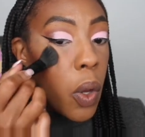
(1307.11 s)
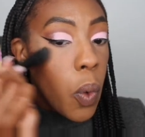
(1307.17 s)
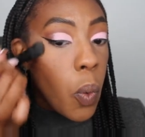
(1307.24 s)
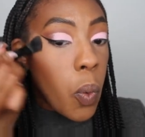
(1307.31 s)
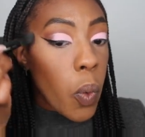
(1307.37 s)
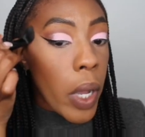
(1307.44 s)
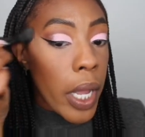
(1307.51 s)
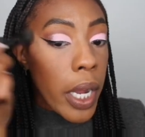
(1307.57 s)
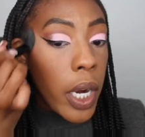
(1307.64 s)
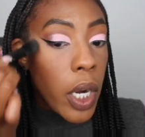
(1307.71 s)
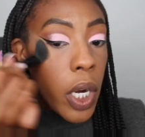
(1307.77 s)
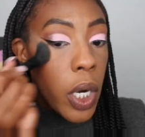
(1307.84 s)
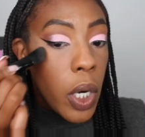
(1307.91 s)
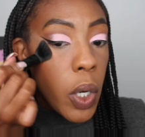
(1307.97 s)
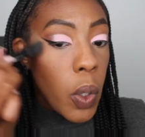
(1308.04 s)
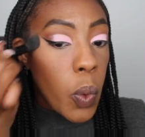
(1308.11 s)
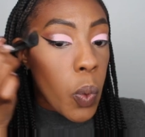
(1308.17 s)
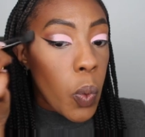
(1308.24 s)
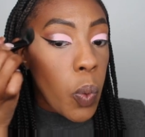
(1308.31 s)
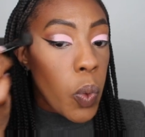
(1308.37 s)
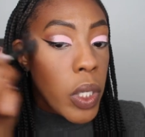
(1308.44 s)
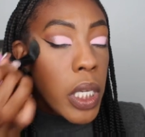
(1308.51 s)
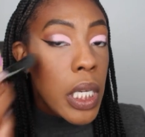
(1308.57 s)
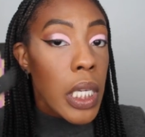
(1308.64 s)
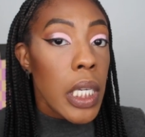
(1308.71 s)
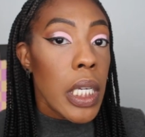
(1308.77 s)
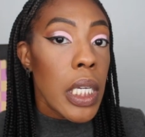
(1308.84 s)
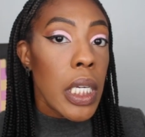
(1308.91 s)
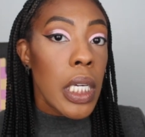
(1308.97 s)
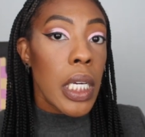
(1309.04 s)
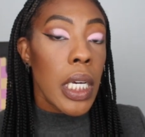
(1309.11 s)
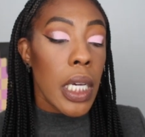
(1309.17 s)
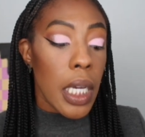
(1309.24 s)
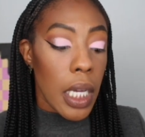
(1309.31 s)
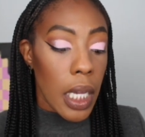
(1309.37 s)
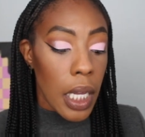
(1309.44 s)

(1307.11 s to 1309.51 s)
where we